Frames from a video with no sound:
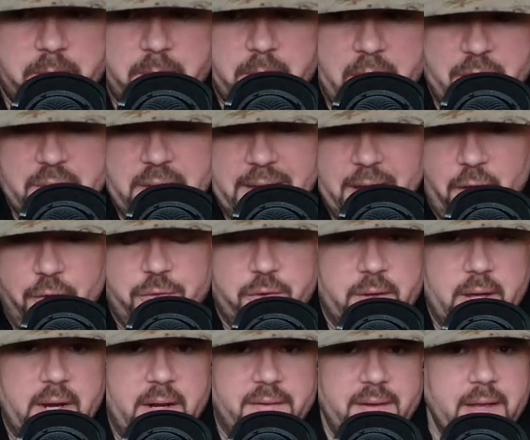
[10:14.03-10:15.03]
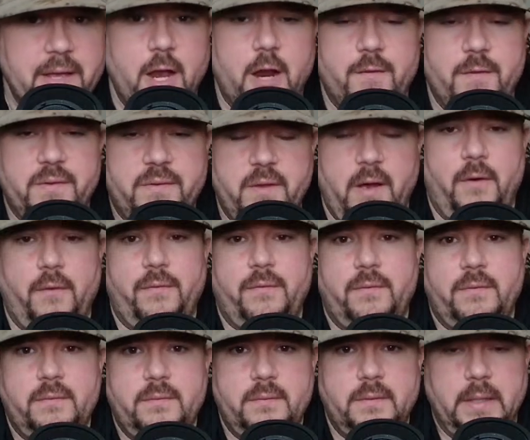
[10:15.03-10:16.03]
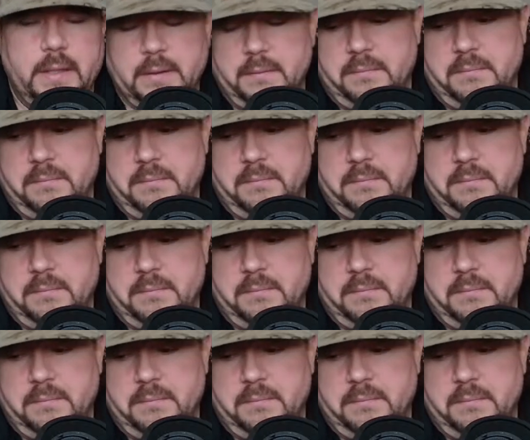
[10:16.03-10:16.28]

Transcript: everything else will kind of take care of itself. Like,